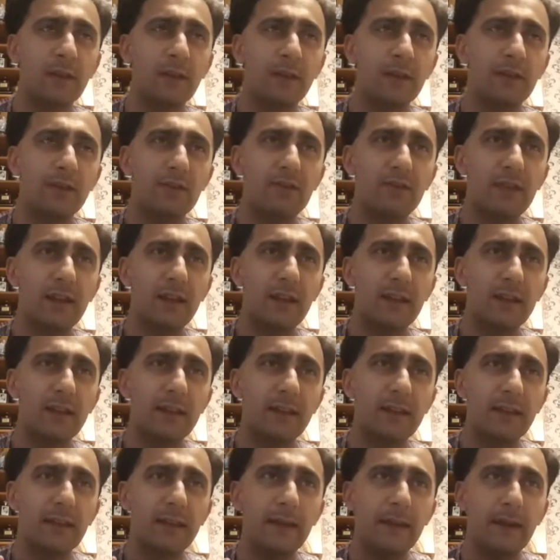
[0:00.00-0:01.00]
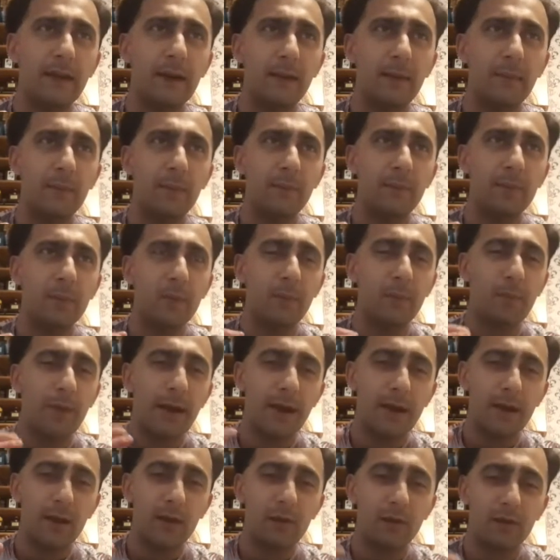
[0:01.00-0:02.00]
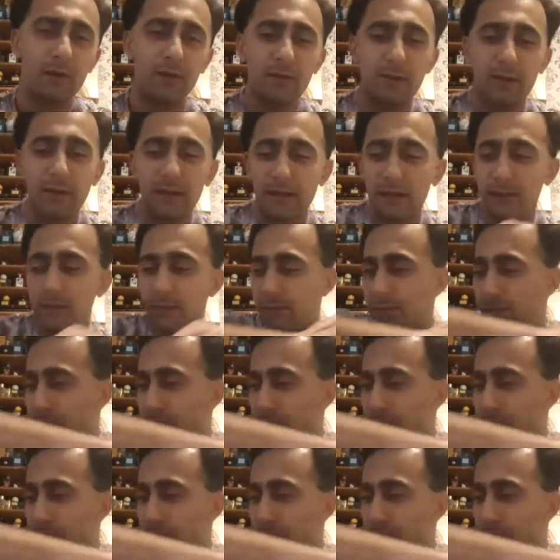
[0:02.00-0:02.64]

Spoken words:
slightly powdery.